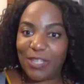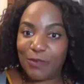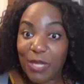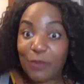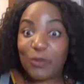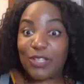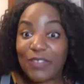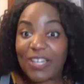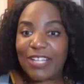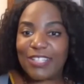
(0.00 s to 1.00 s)
people of
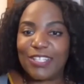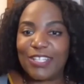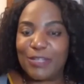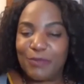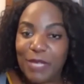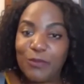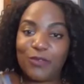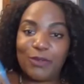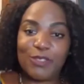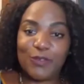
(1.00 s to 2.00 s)
color and people
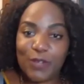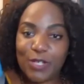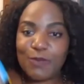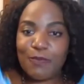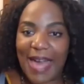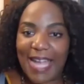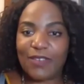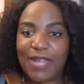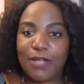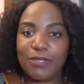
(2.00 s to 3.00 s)
from diverse
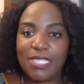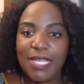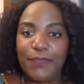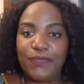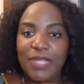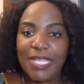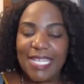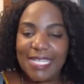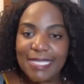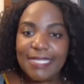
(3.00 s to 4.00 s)
backgrounds
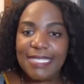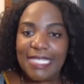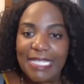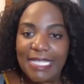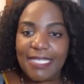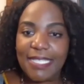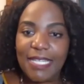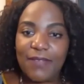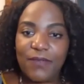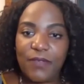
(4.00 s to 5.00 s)
is a need
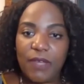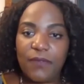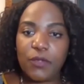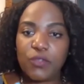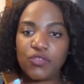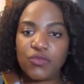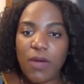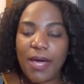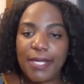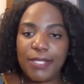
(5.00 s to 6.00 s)
if you're
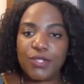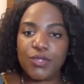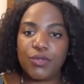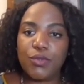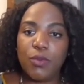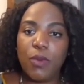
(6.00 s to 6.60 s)
trying to